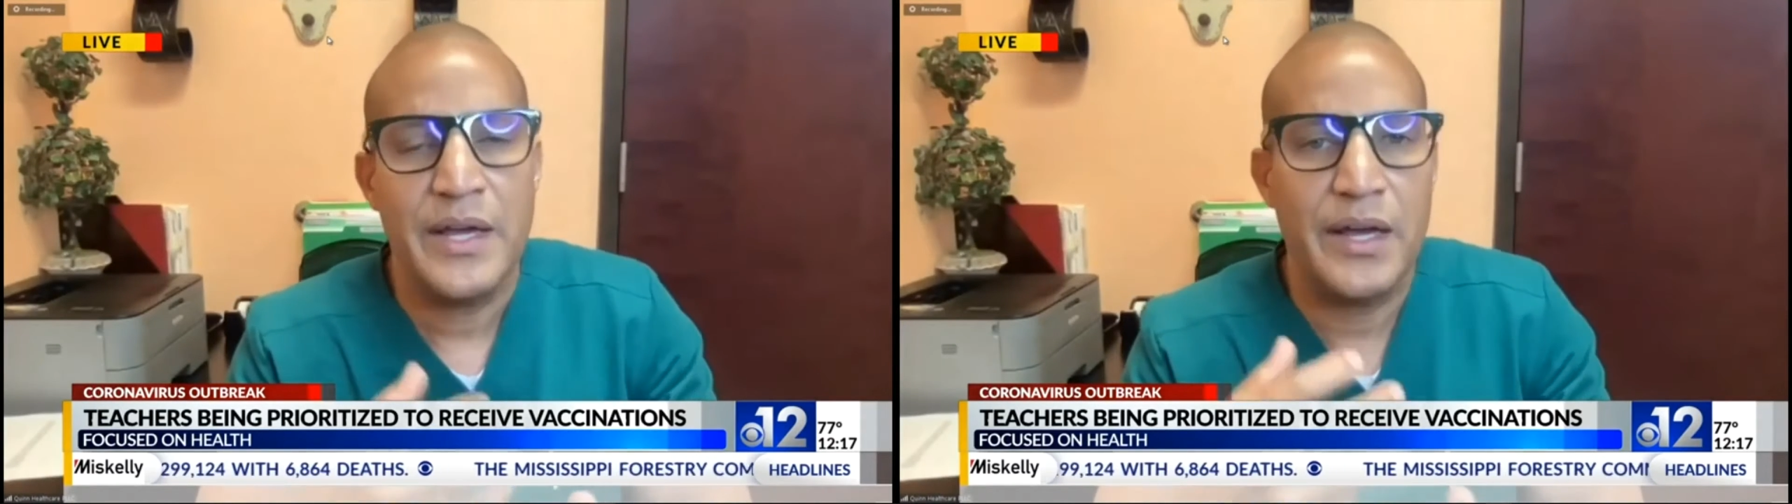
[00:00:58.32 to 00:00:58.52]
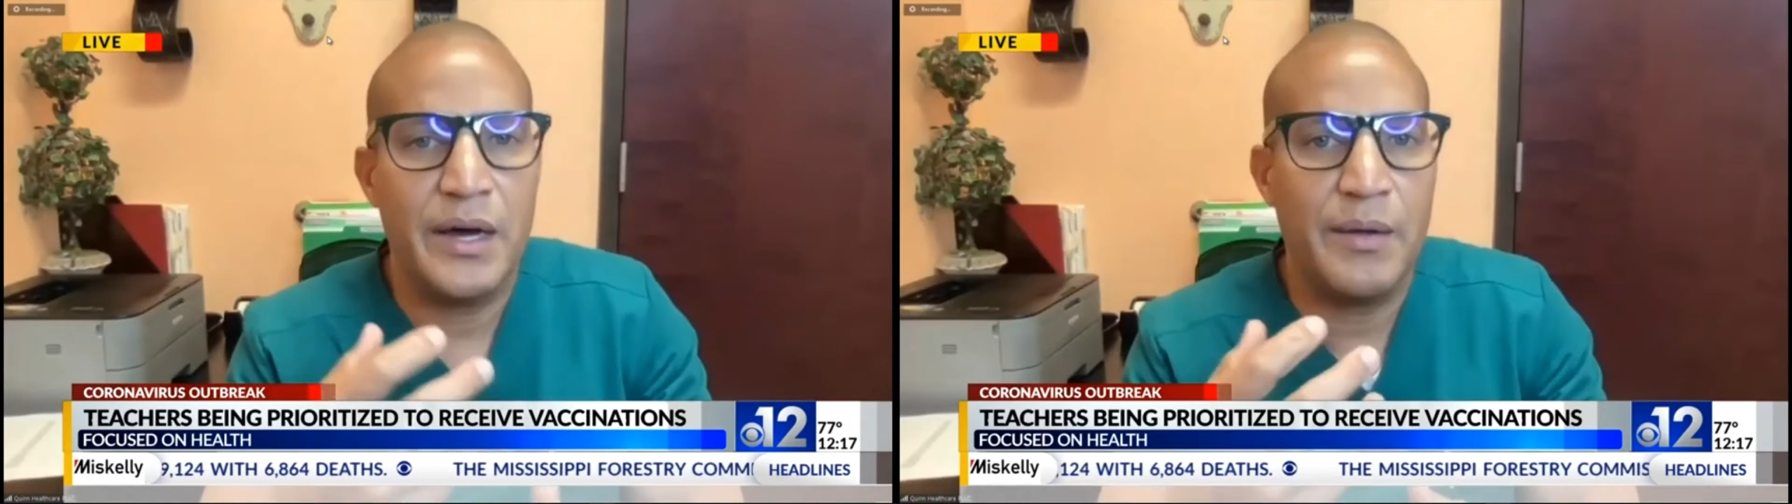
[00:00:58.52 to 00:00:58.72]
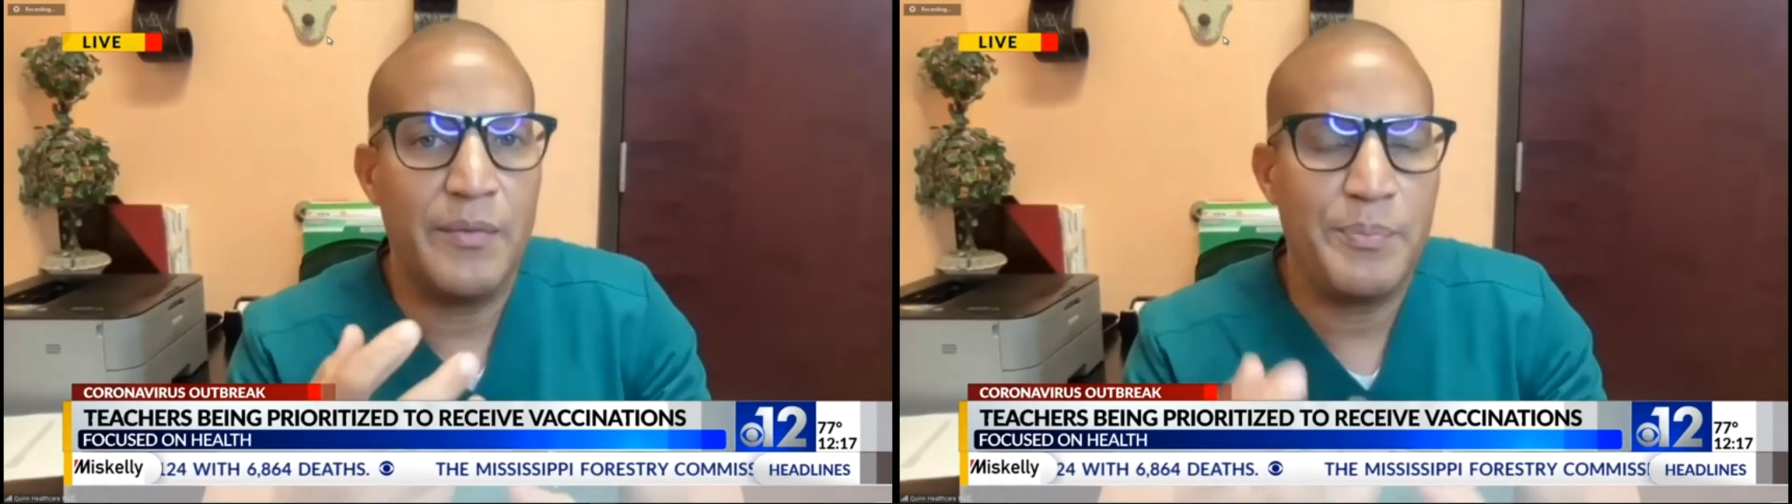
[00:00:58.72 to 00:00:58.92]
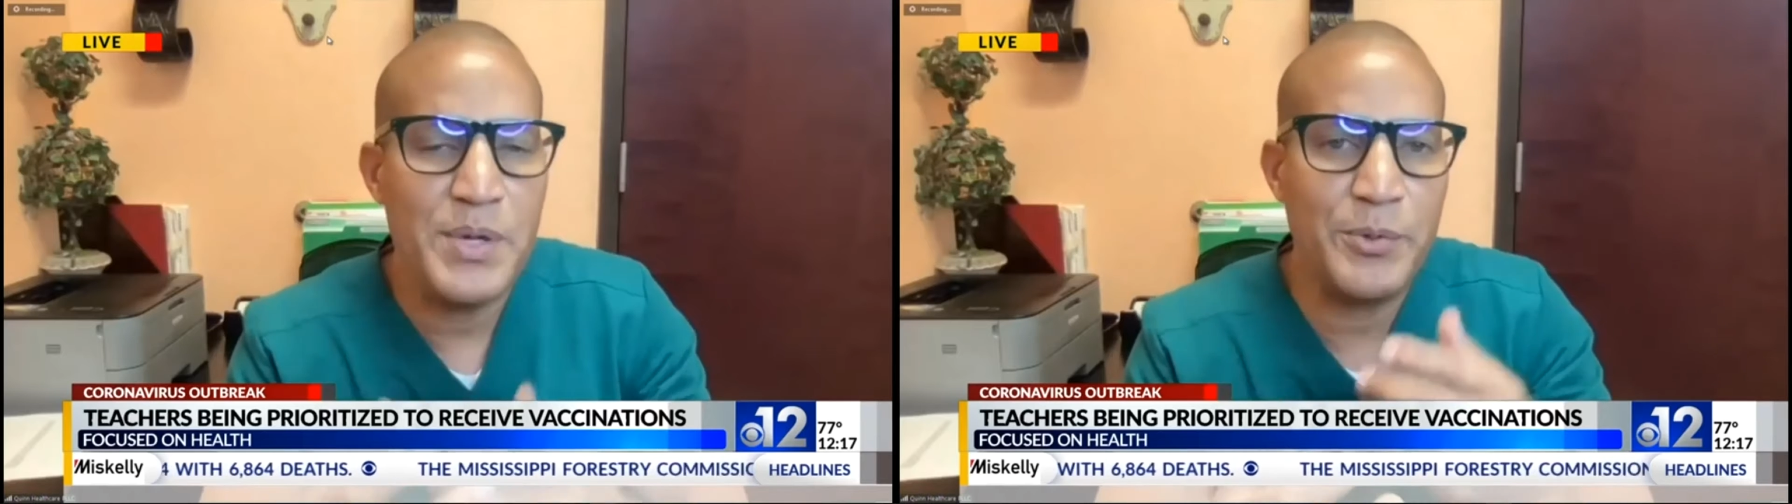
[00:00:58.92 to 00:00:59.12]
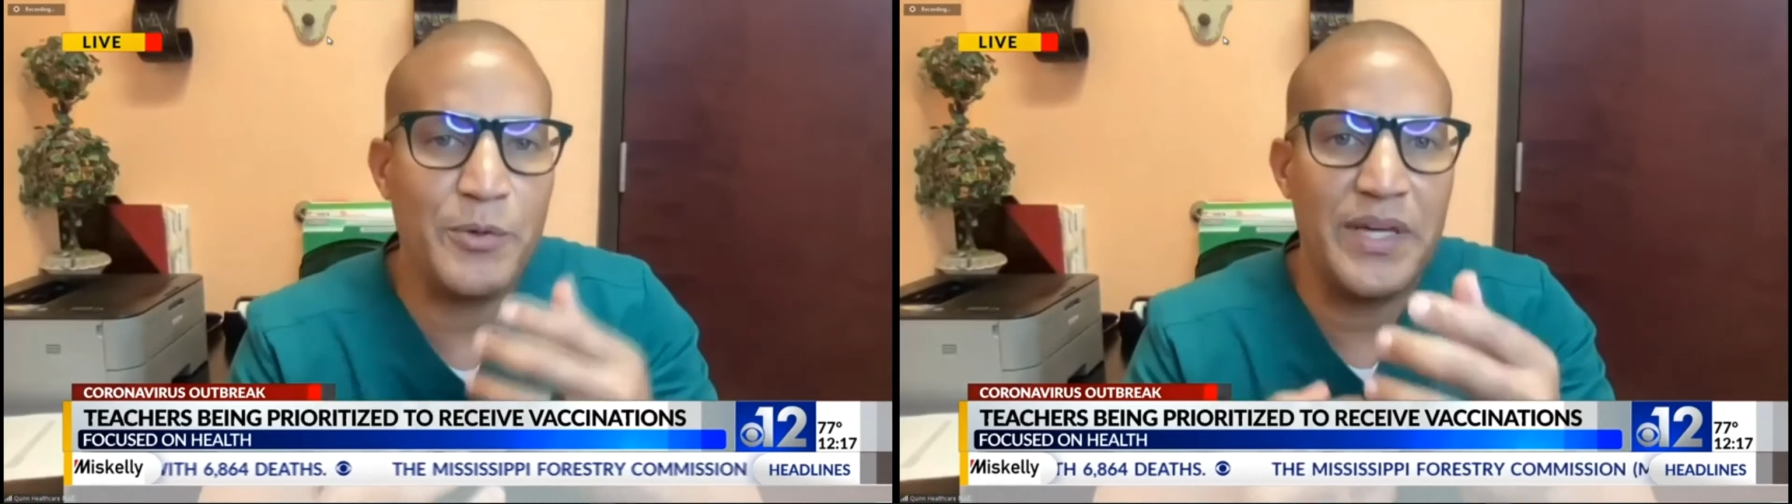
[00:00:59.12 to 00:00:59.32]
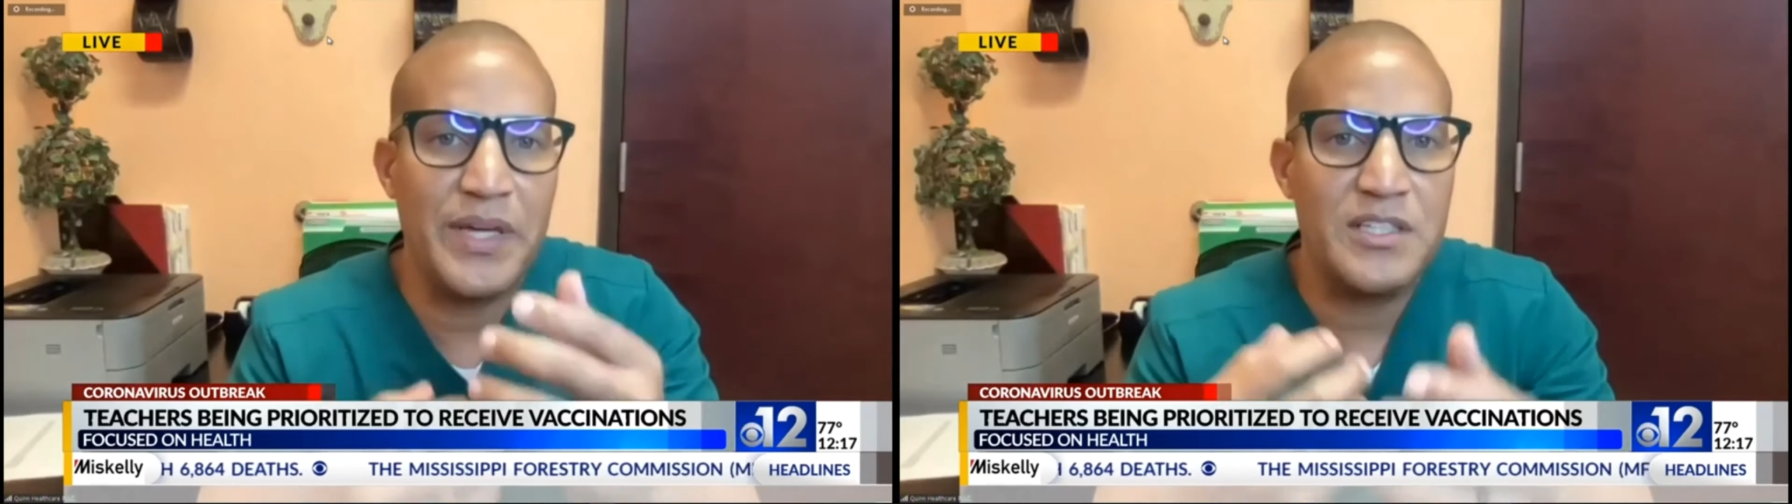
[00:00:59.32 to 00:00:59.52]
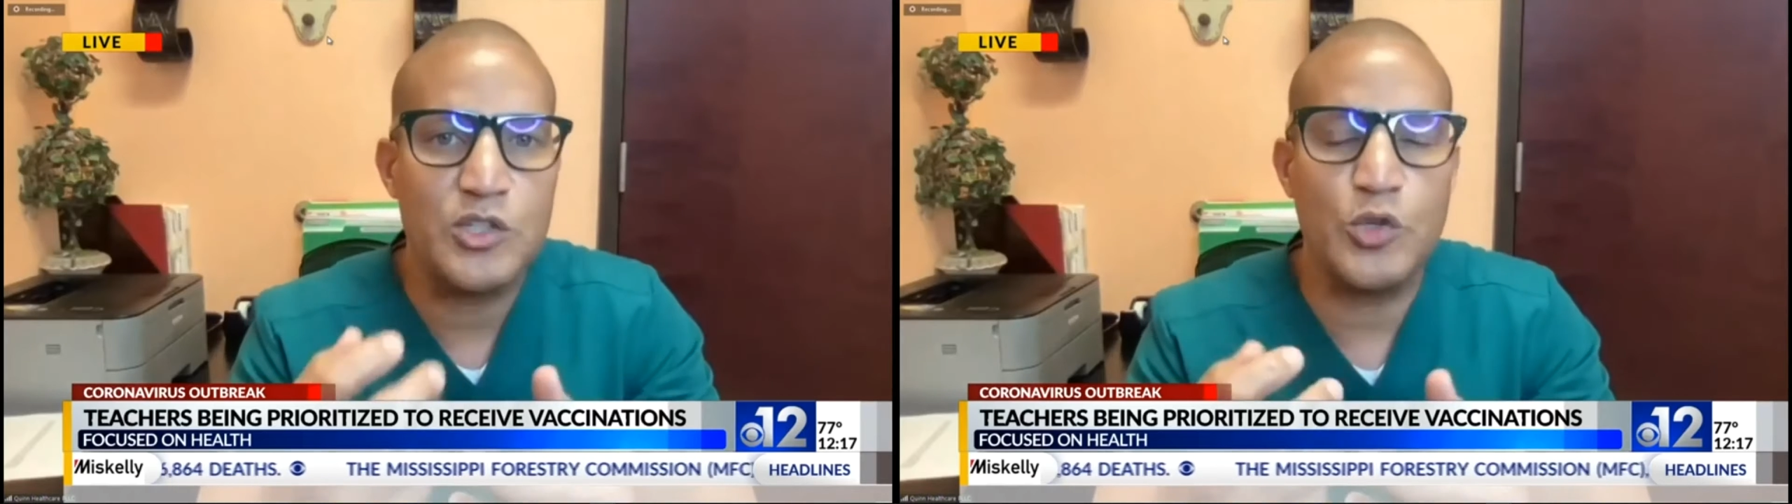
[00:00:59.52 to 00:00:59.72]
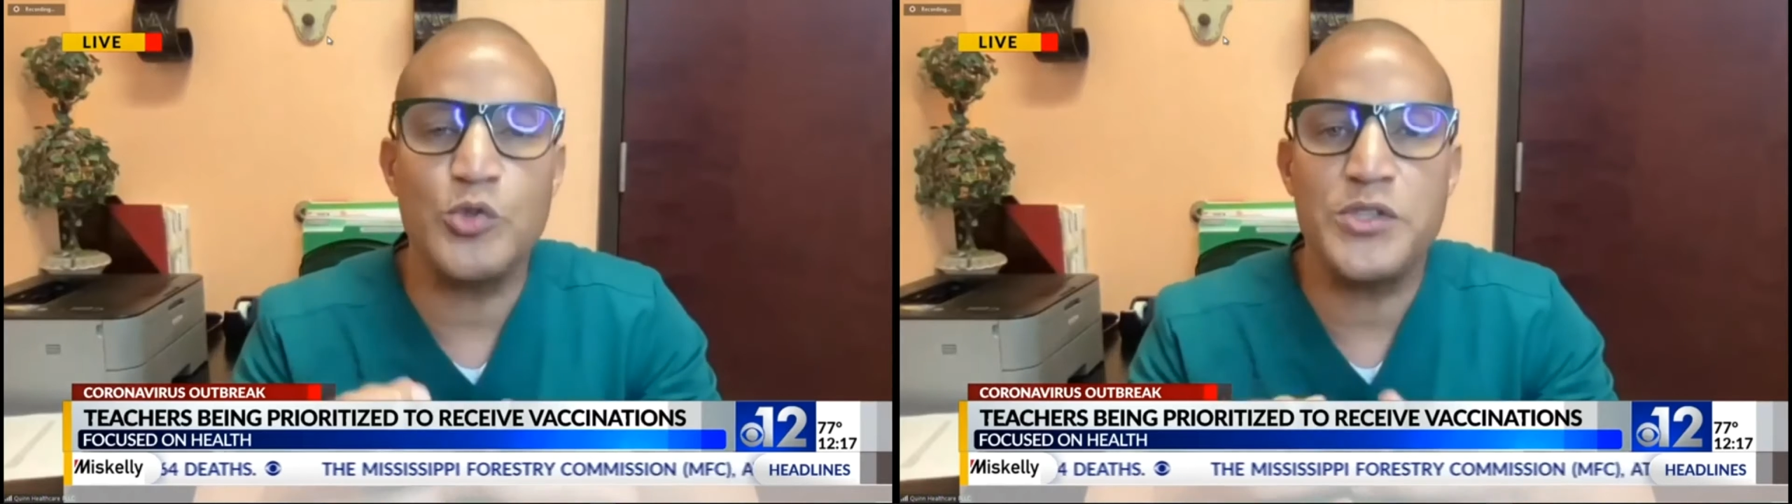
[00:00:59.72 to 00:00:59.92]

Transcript: uh, people in the schools,